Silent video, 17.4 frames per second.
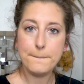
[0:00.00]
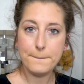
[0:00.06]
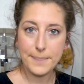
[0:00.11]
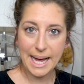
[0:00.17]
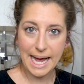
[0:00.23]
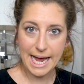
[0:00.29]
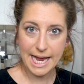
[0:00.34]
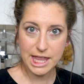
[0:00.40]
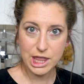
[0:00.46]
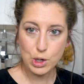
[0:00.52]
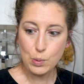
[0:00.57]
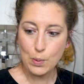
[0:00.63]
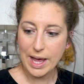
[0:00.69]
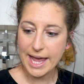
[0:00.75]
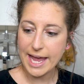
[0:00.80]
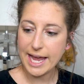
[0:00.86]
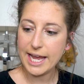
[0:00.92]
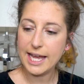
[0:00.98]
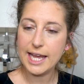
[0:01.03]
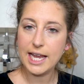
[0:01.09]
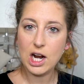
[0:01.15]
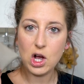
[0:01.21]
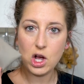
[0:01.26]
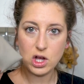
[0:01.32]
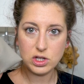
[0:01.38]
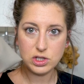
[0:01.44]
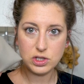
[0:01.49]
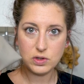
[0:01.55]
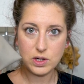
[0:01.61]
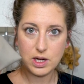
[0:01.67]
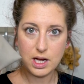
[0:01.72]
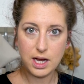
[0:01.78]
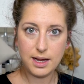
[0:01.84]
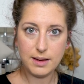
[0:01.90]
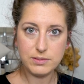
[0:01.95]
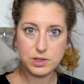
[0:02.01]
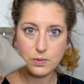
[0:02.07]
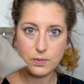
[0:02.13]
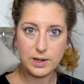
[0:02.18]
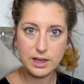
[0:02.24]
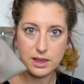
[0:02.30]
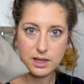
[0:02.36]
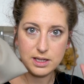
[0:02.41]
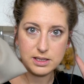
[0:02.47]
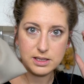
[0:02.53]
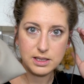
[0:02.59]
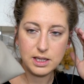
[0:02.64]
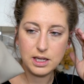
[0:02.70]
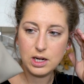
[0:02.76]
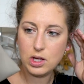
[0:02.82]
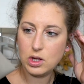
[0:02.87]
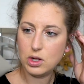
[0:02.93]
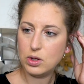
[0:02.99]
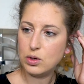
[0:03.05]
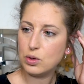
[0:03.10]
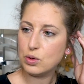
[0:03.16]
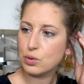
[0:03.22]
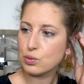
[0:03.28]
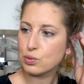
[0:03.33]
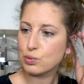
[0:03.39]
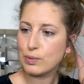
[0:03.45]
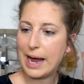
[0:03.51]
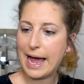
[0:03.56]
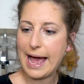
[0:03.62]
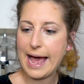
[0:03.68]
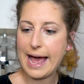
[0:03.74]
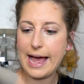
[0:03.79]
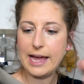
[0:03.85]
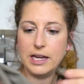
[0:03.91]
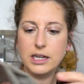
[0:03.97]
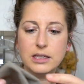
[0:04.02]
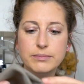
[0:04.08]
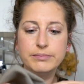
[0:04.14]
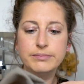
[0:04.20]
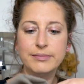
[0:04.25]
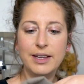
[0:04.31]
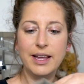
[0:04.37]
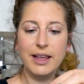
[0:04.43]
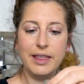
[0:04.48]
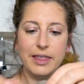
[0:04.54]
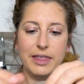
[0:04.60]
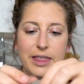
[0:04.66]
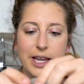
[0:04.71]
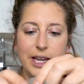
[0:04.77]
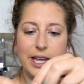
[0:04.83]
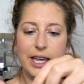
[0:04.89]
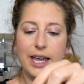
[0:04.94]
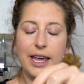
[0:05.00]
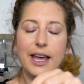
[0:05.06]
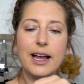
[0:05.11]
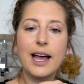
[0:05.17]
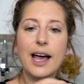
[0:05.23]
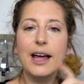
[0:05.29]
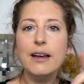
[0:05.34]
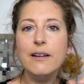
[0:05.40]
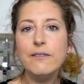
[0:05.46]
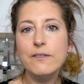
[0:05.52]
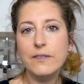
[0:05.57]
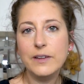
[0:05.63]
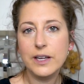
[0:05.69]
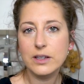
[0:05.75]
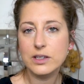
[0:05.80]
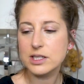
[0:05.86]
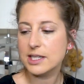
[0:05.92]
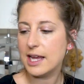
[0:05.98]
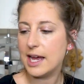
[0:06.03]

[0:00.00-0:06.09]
By the way, it also comes with this little rag thingy. It kind of feels